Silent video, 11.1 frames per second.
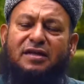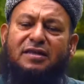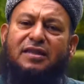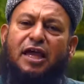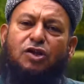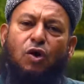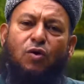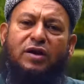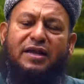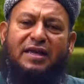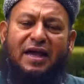they
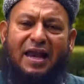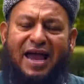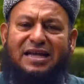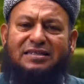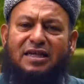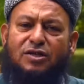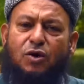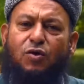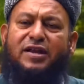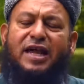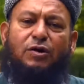don't realize and
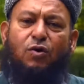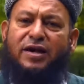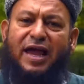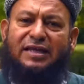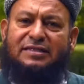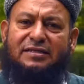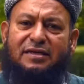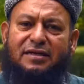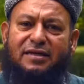don't recognize.